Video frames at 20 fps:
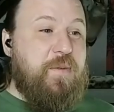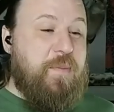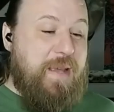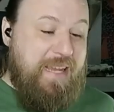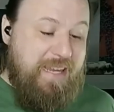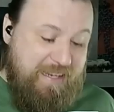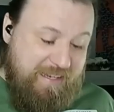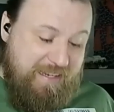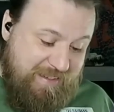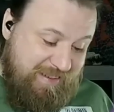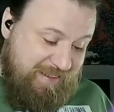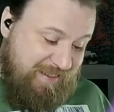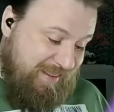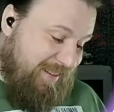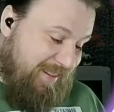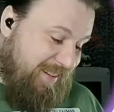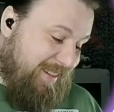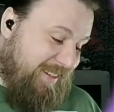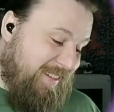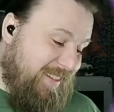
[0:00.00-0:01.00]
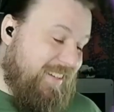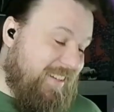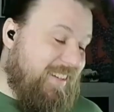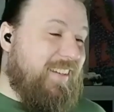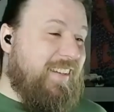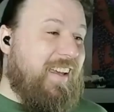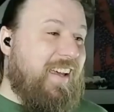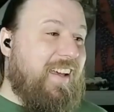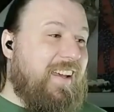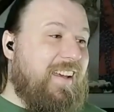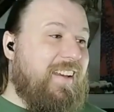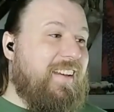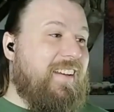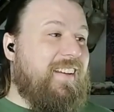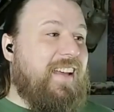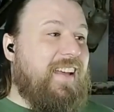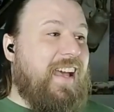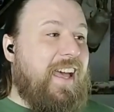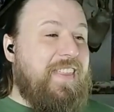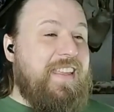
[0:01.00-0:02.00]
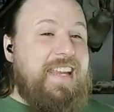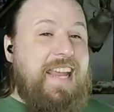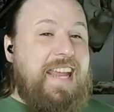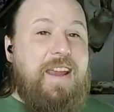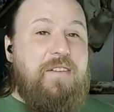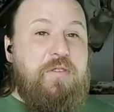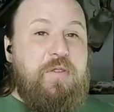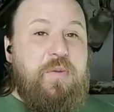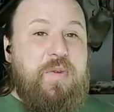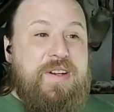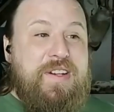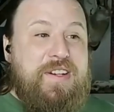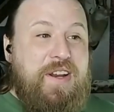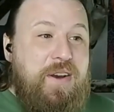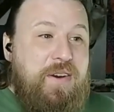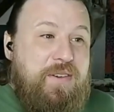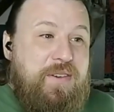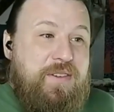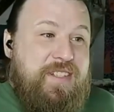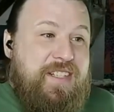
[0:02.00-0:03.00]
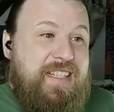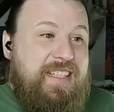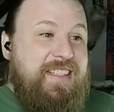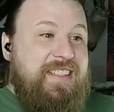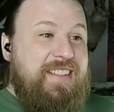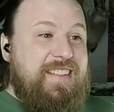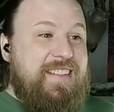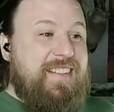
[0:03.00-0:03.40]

man. I think everyone knows it.